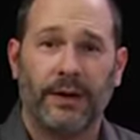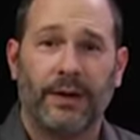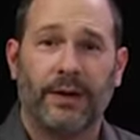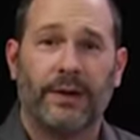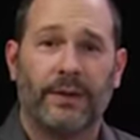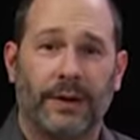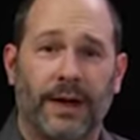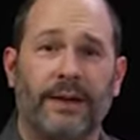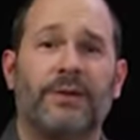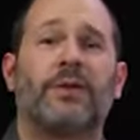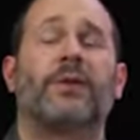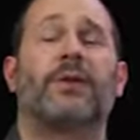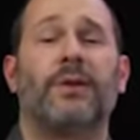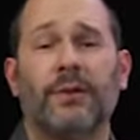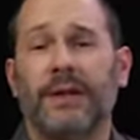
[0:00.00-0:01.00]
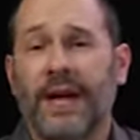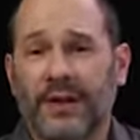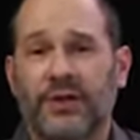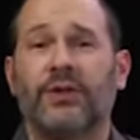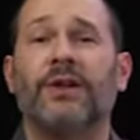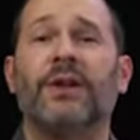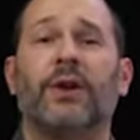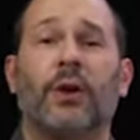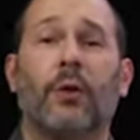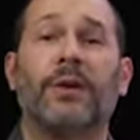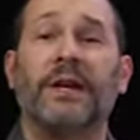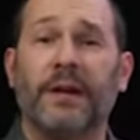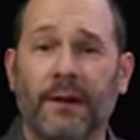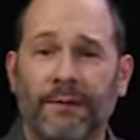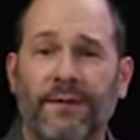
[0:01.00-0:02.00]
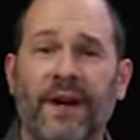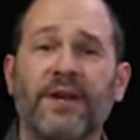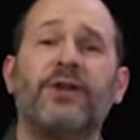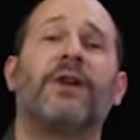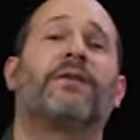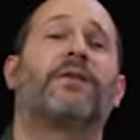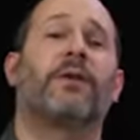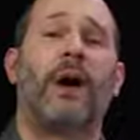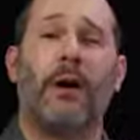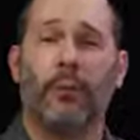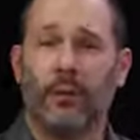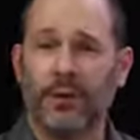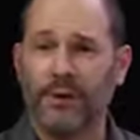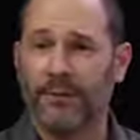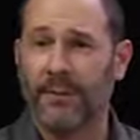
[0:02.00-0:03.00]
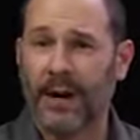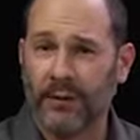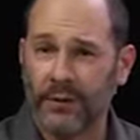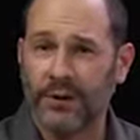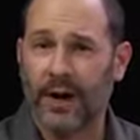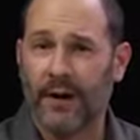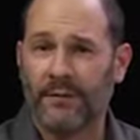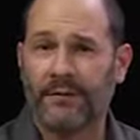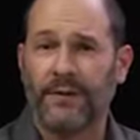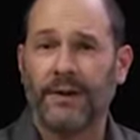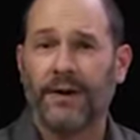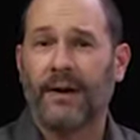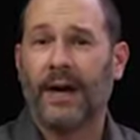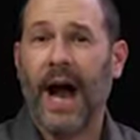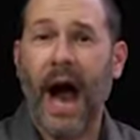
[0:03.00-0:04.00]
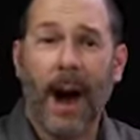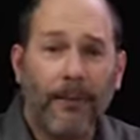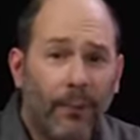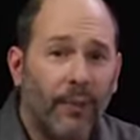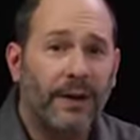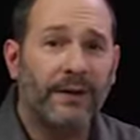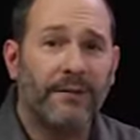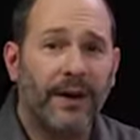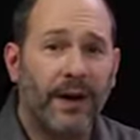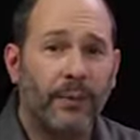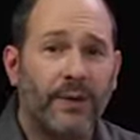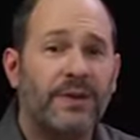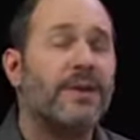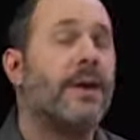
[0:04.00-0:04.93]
Okay, so yes, you need to know the interface. You have to know how it works in Microsoft operating environments.